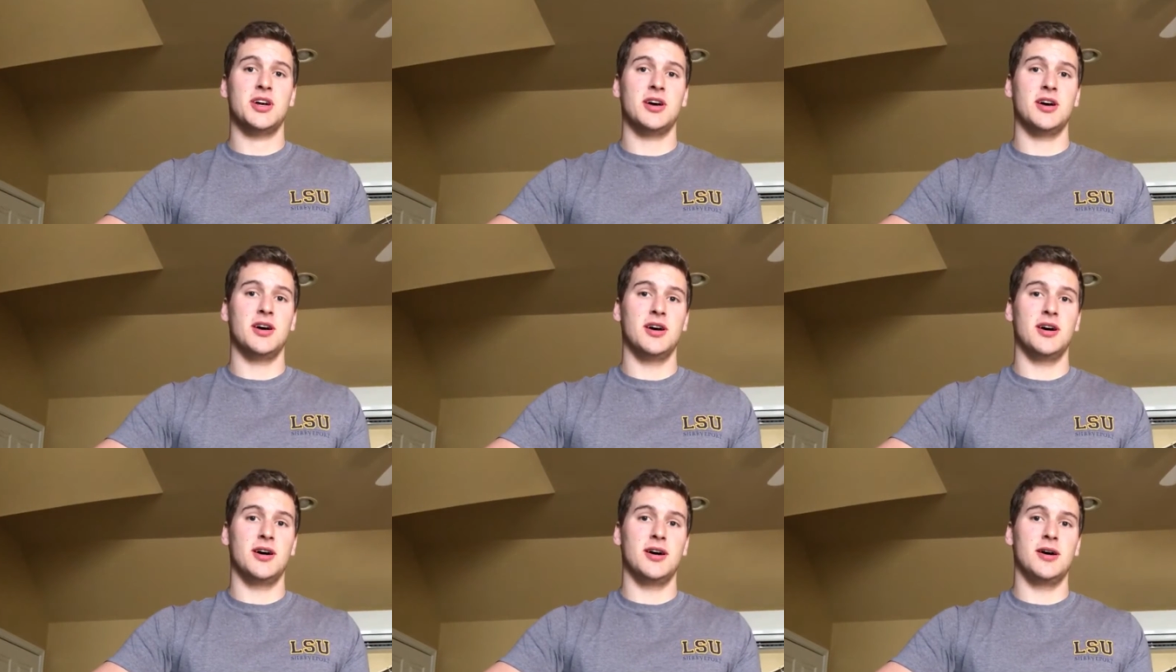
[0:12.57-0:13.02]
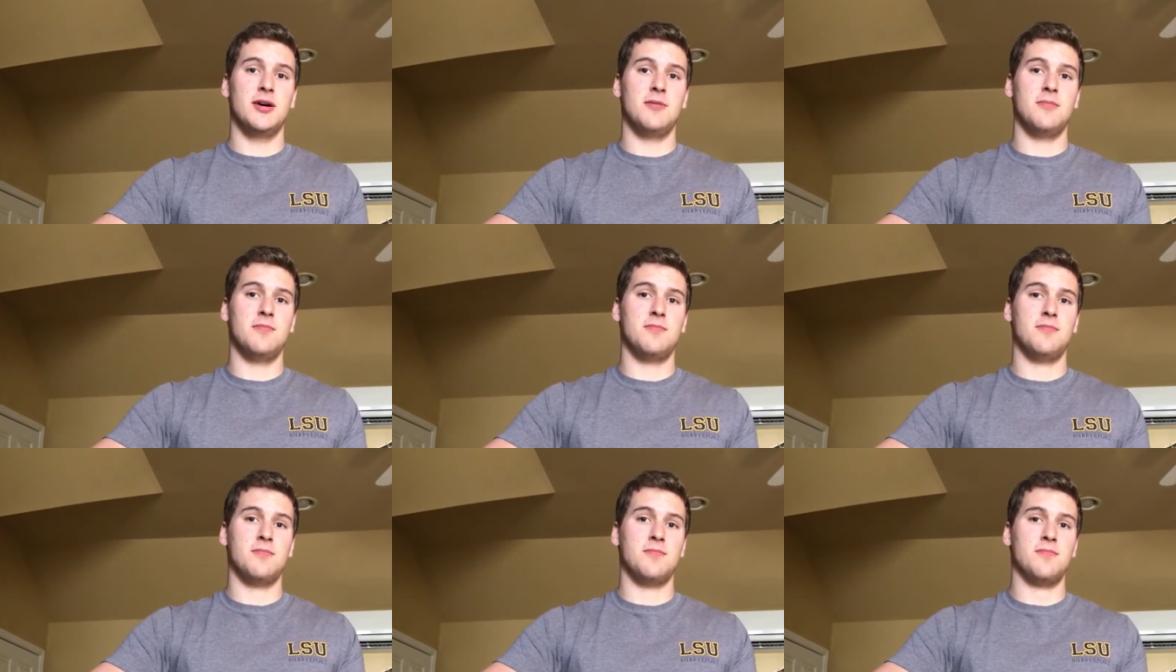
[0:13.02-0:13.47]
Uh,
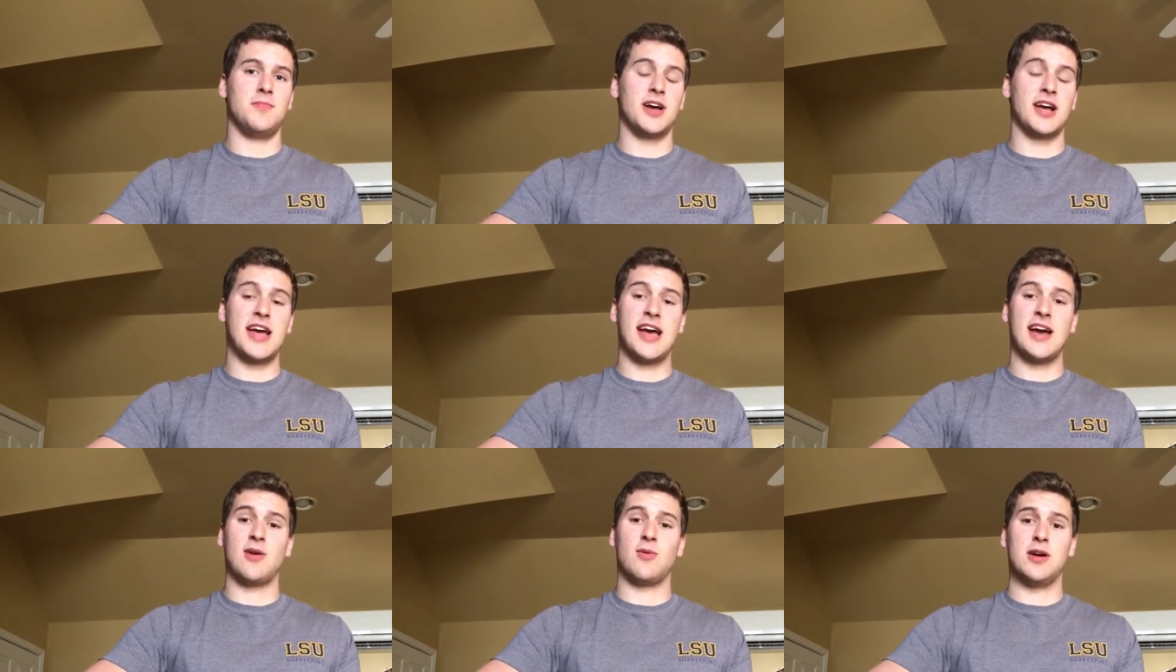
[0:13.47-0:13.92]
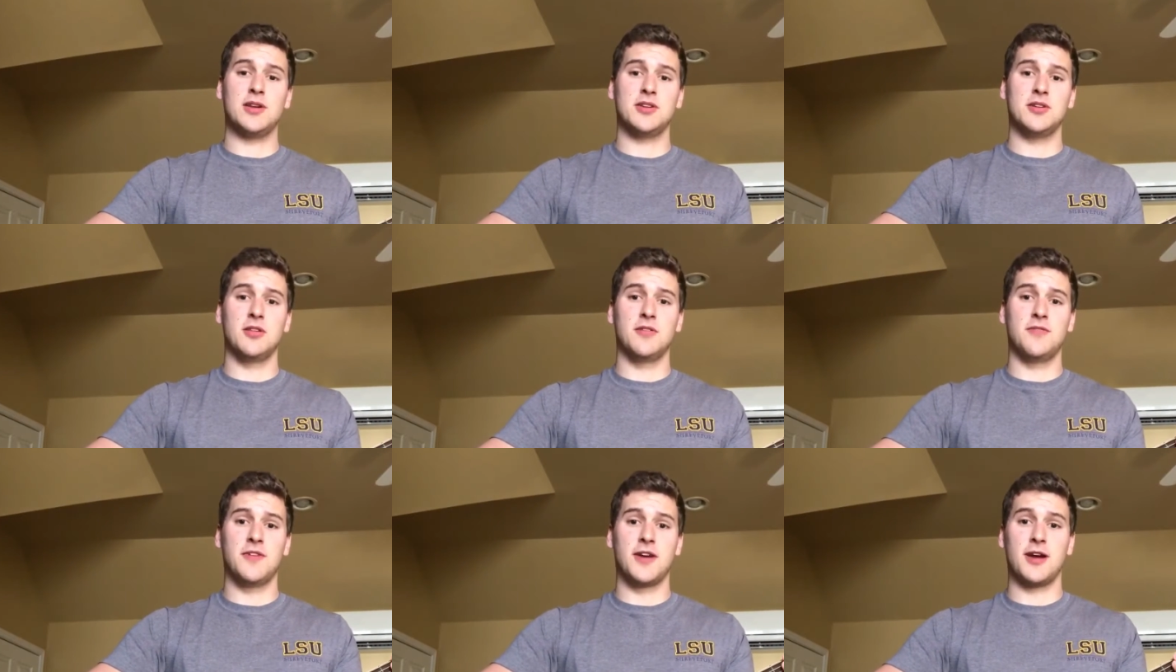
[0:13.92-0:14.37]
I can't quite
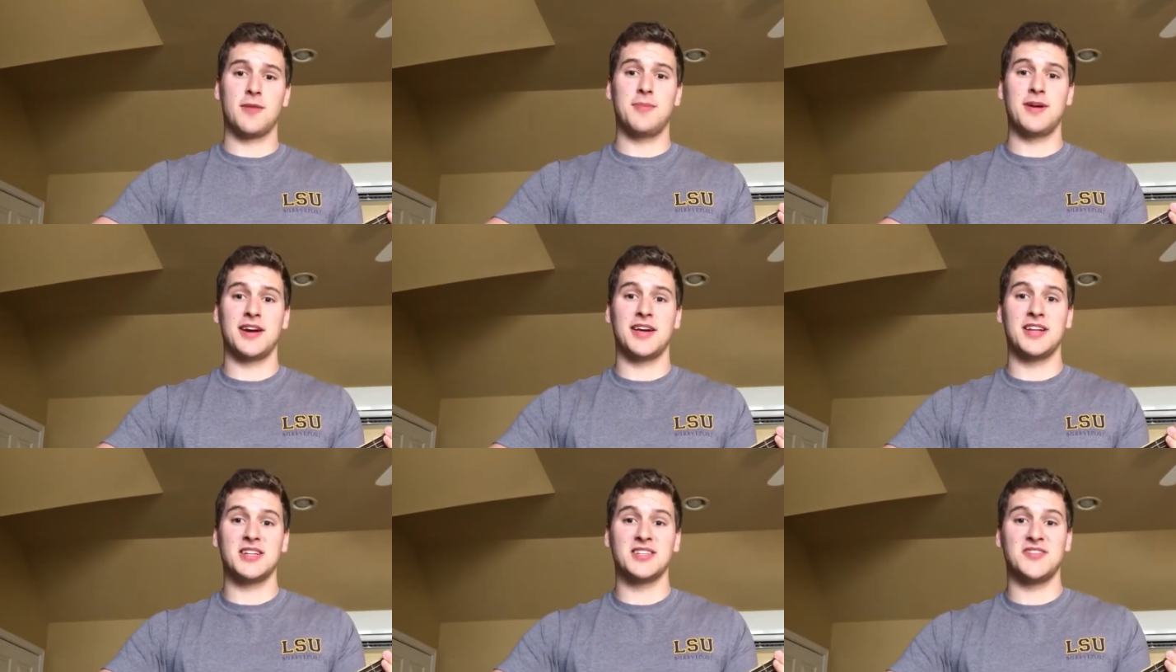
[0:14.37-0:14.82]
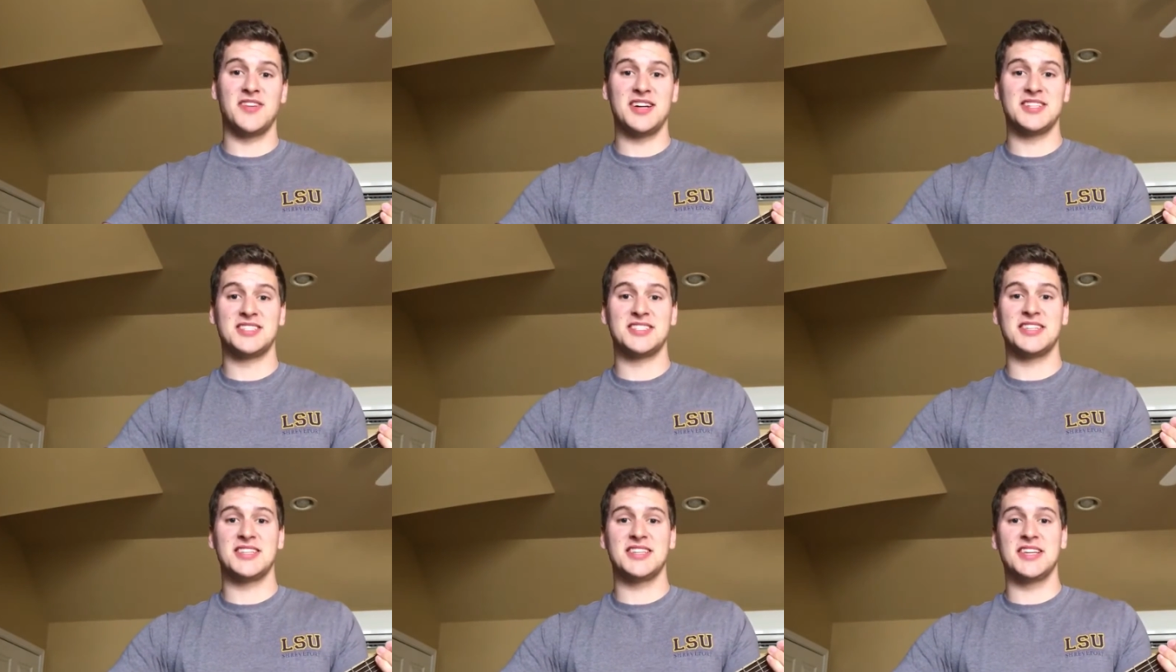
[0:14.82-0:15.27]
do the finger picking as
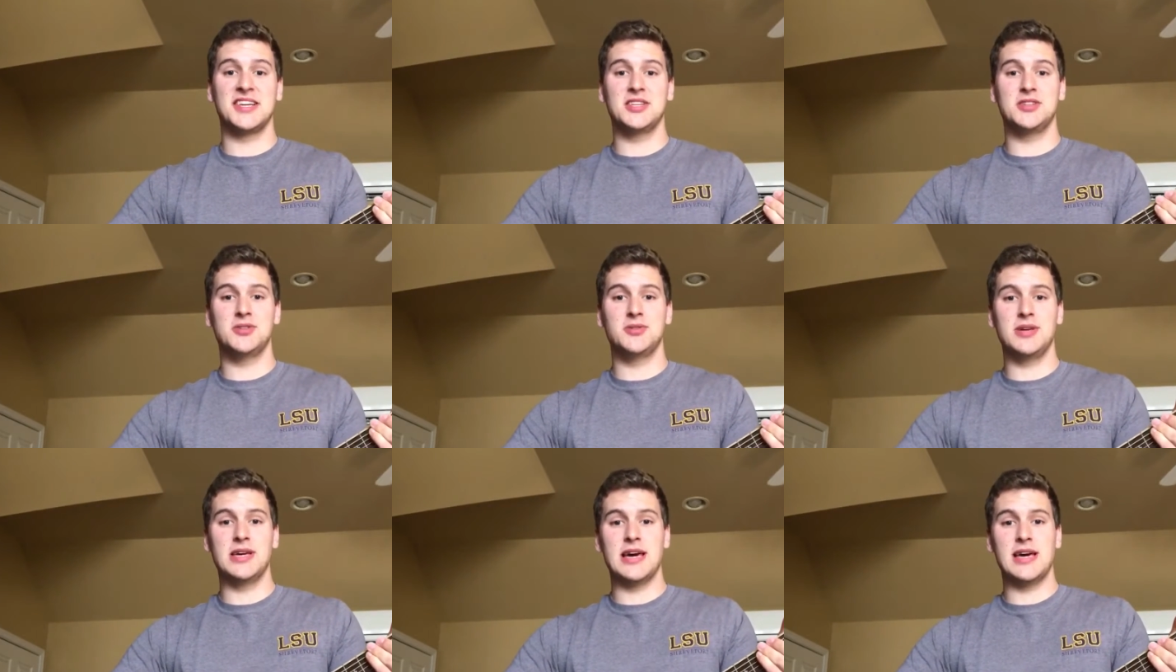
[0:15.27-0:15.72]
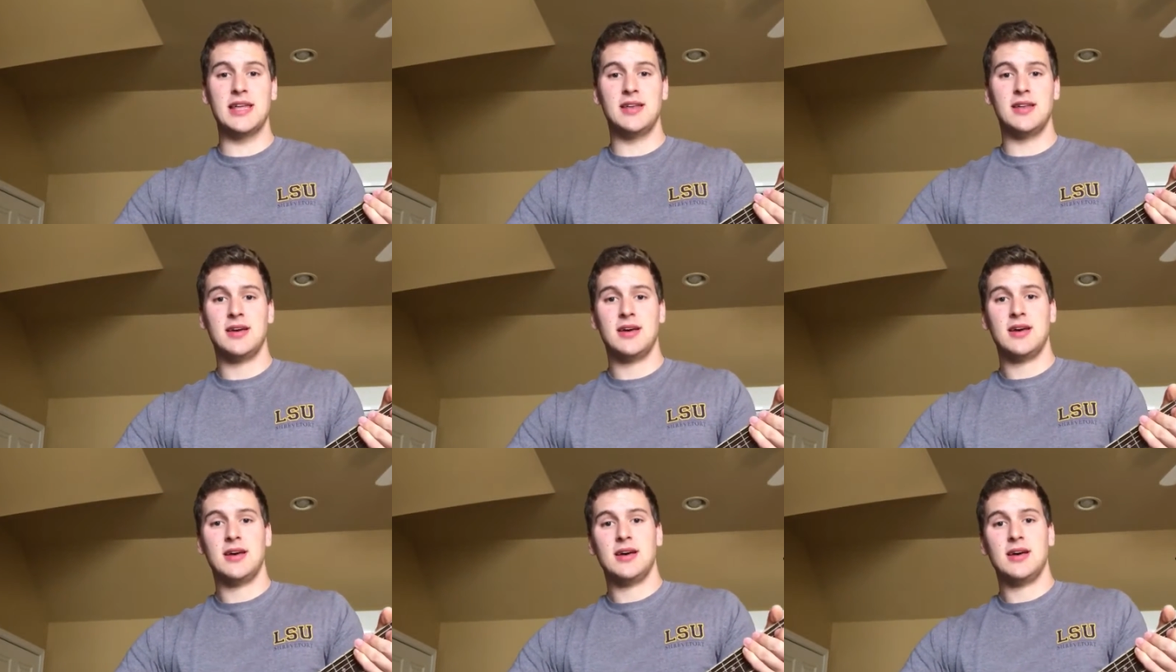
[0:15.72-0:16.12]
fast as I need to yet.